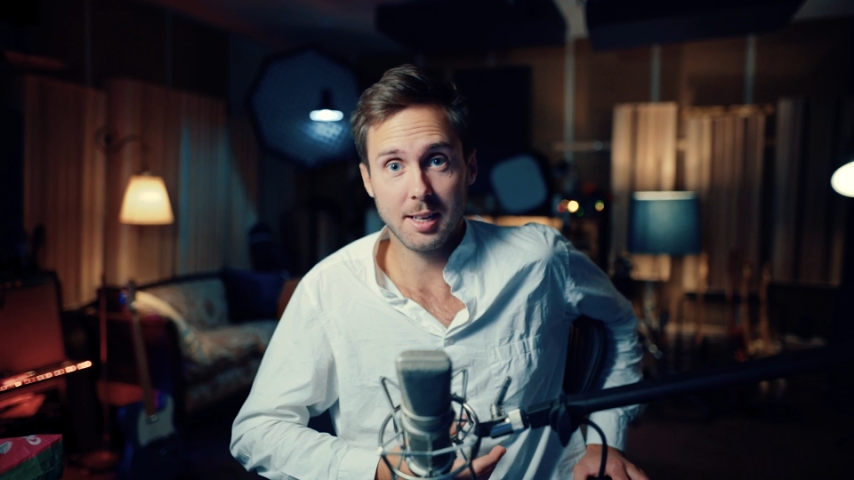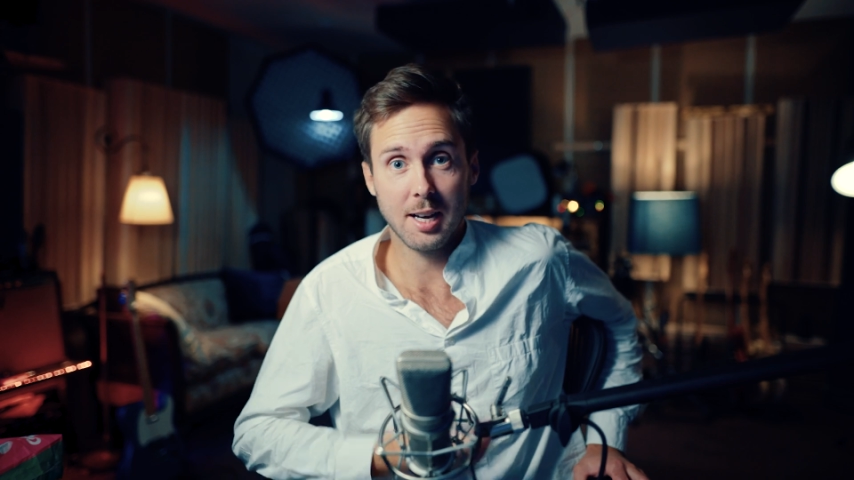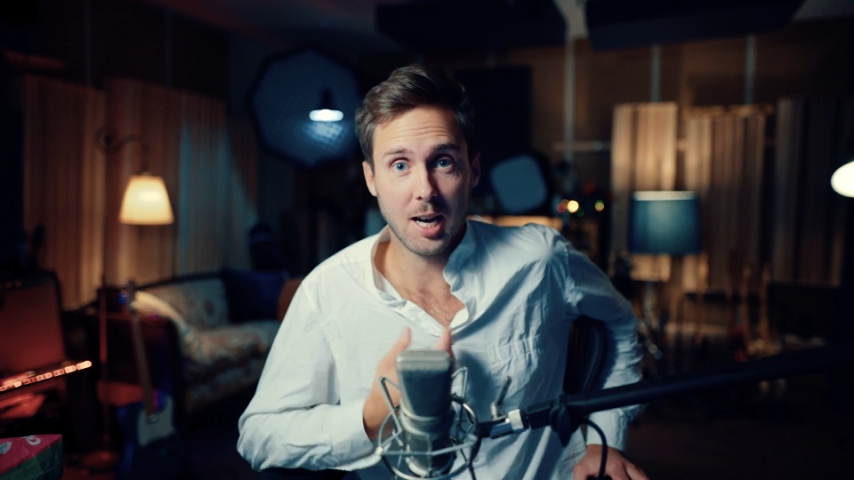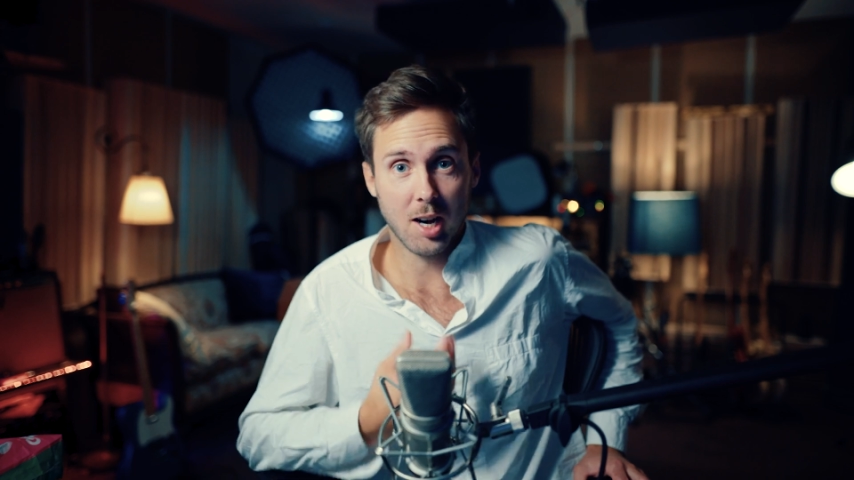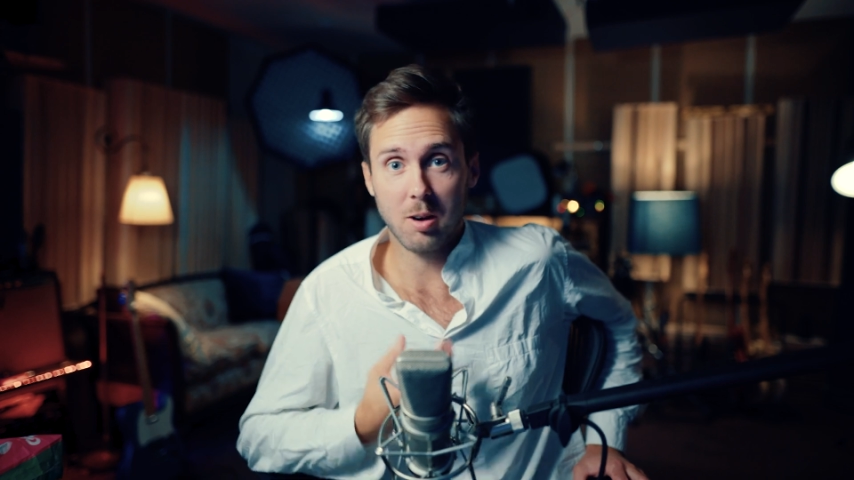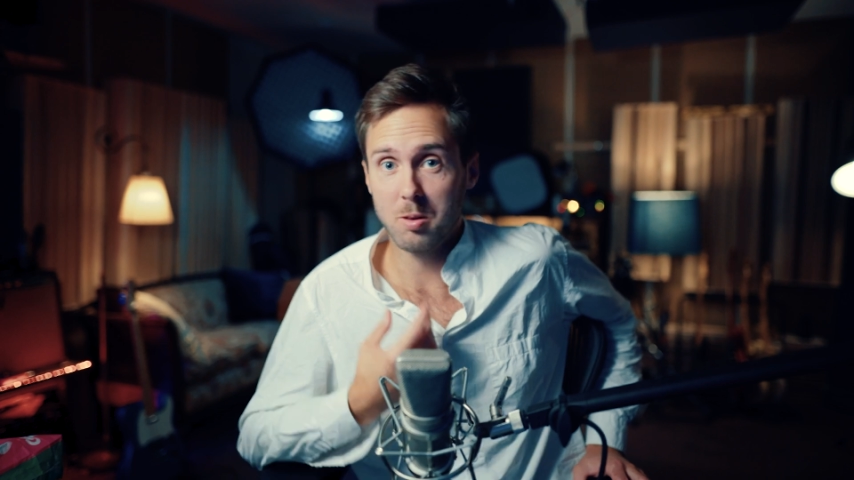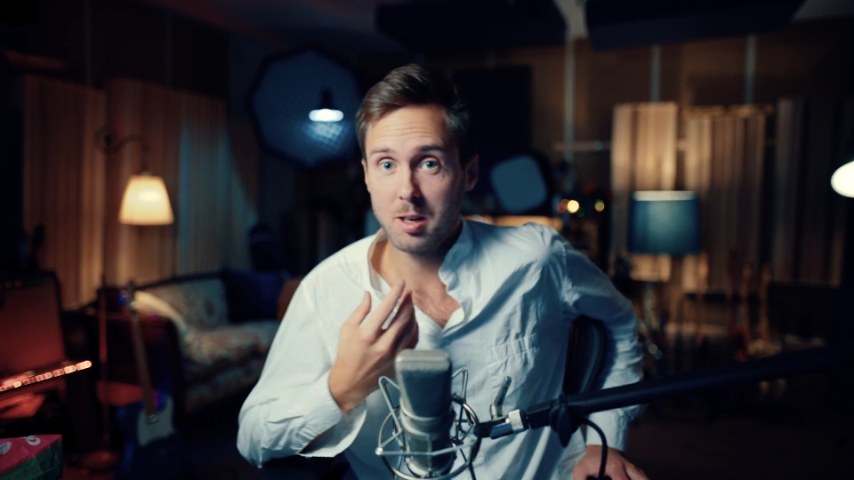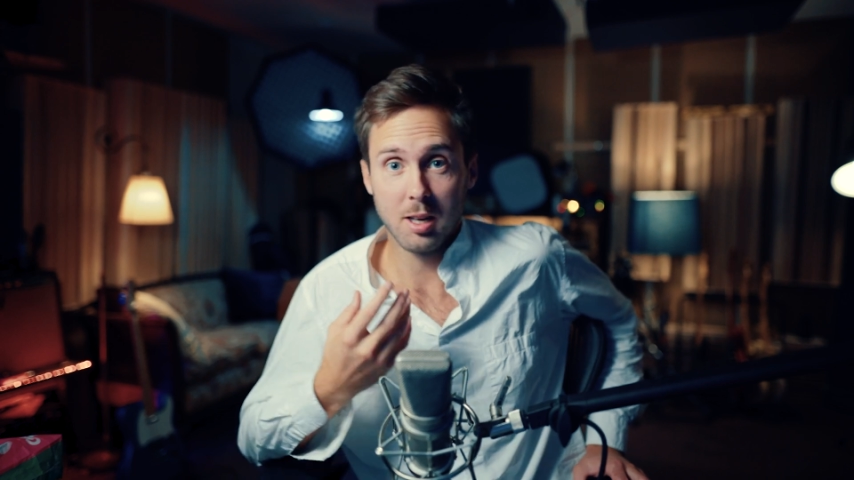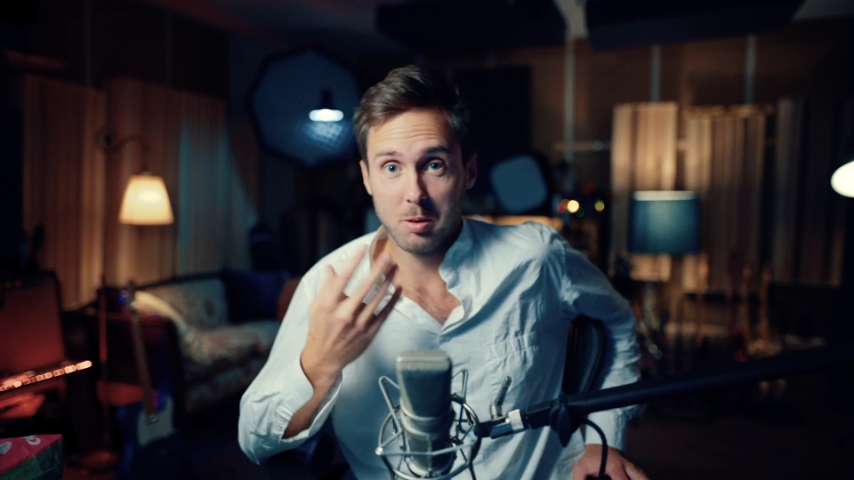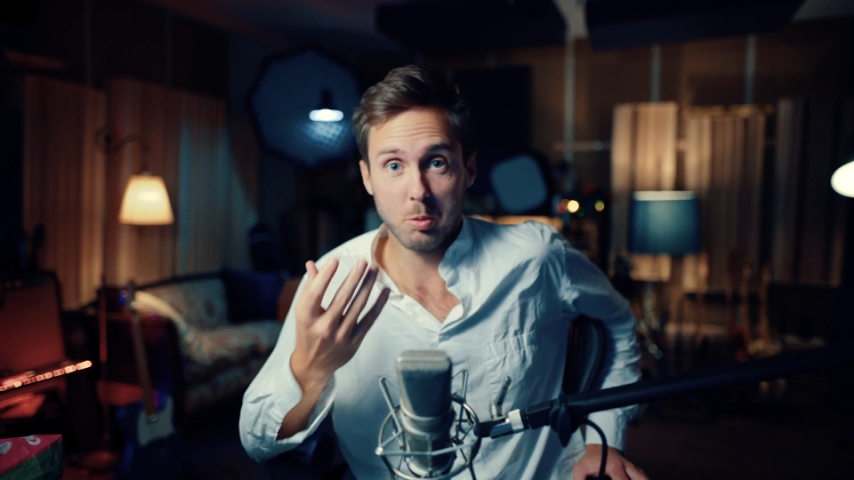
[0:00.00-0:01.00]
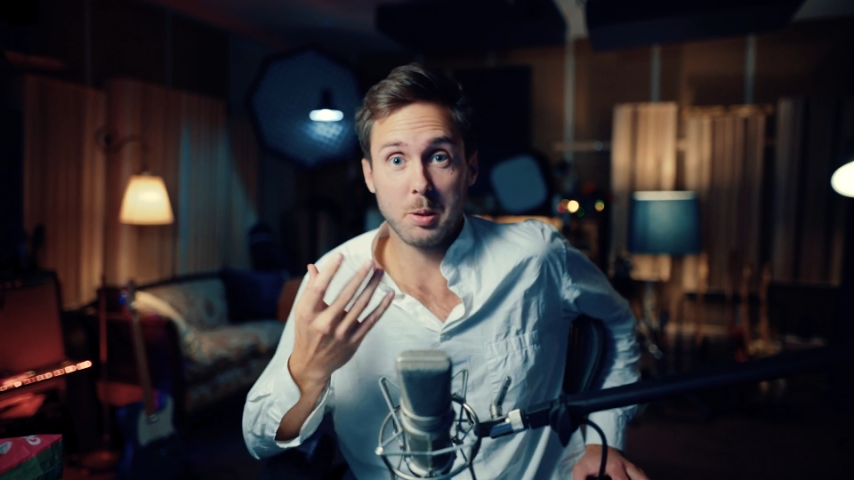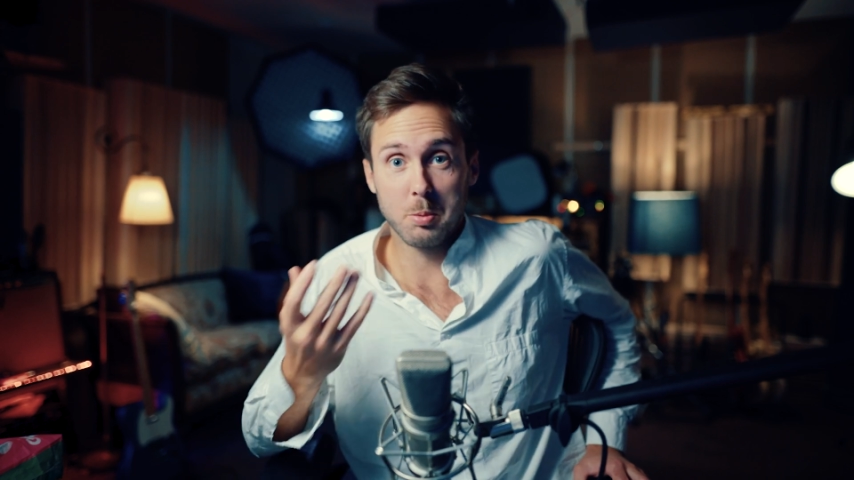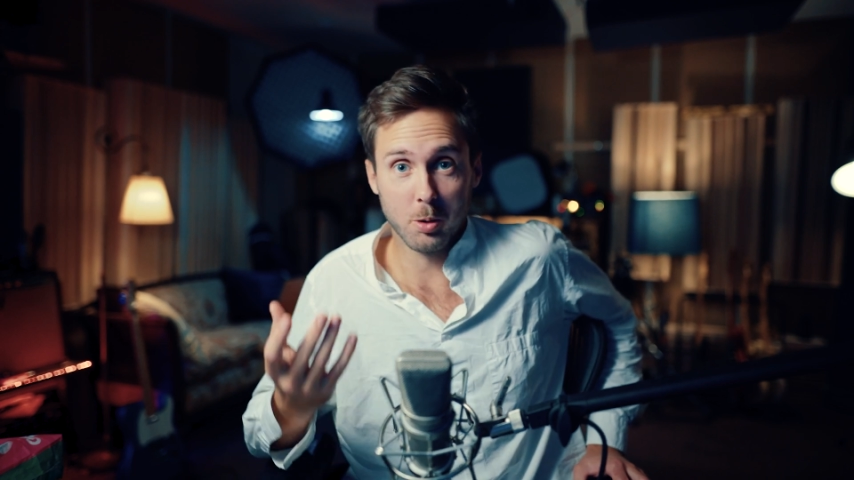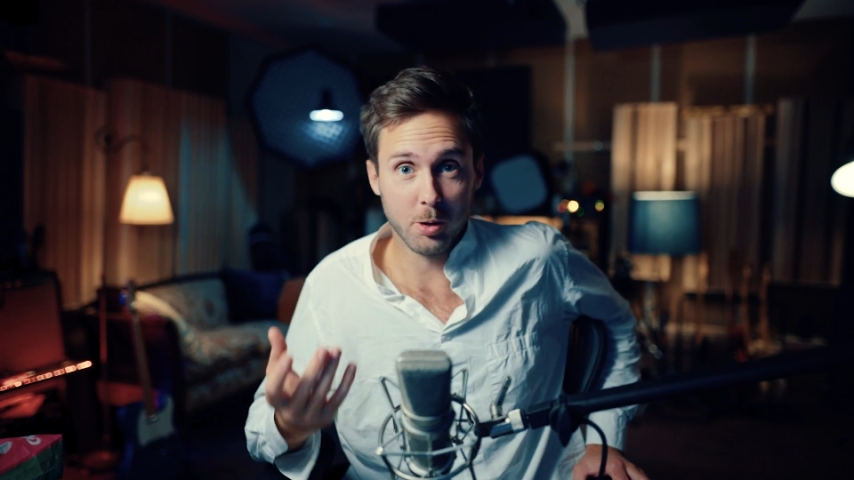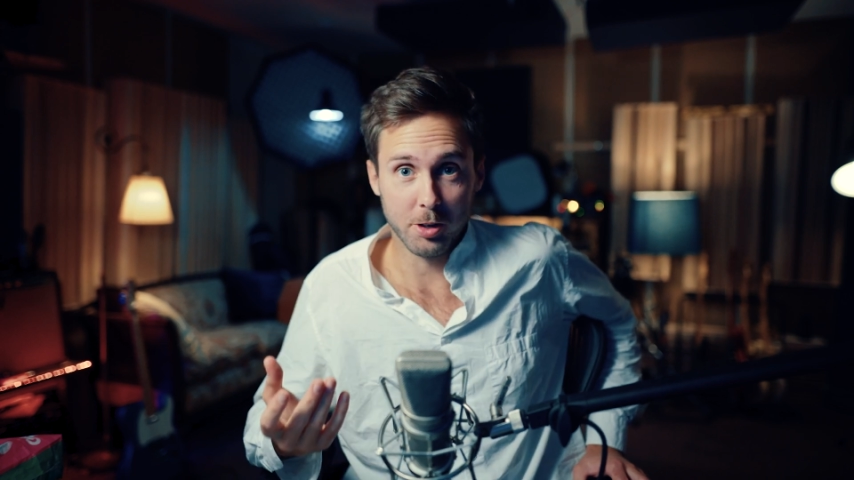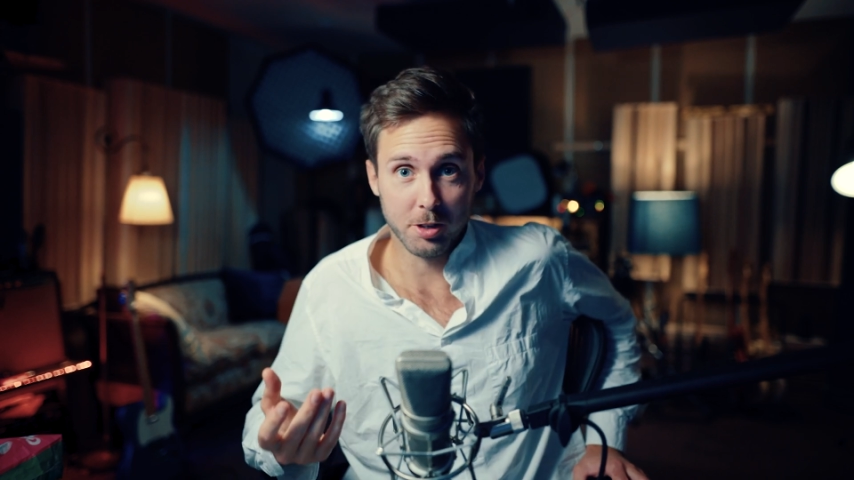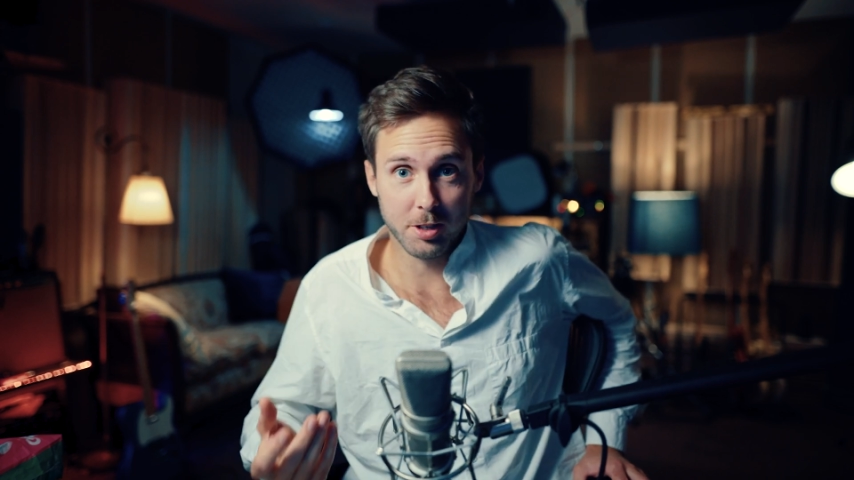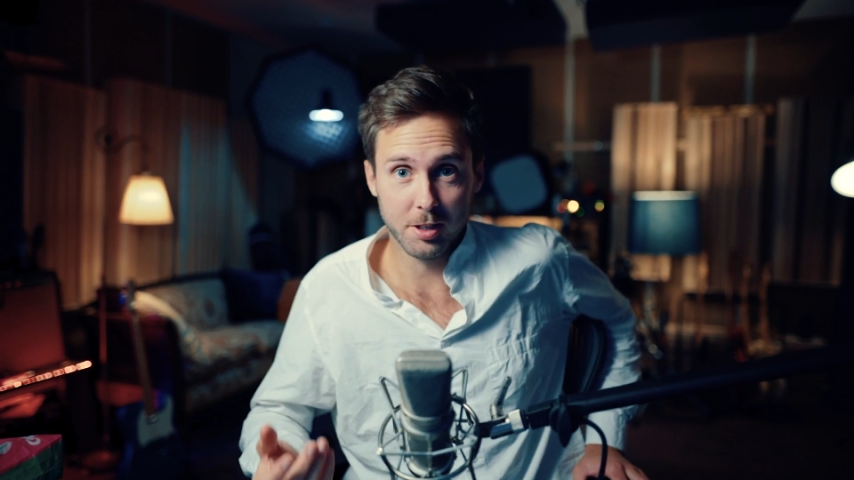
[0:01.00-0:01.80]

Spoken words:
how we work.